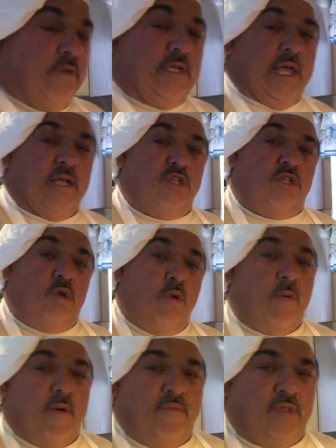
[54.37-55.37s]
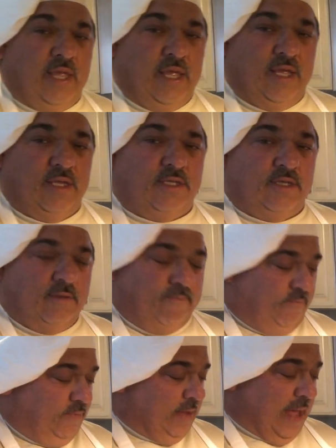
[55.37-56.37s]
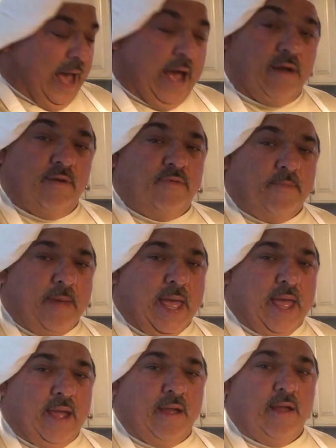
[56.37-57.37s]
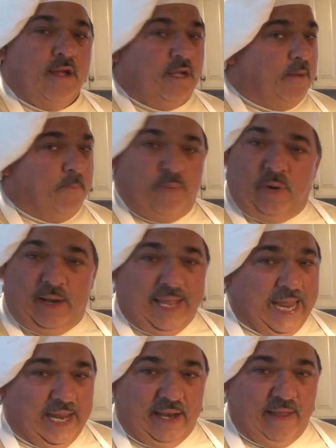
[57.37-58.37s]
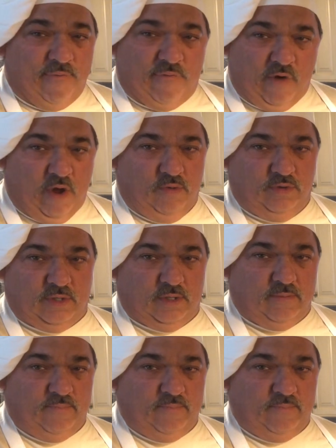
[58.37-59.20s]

take 2 of these out of the bag, completely frozen.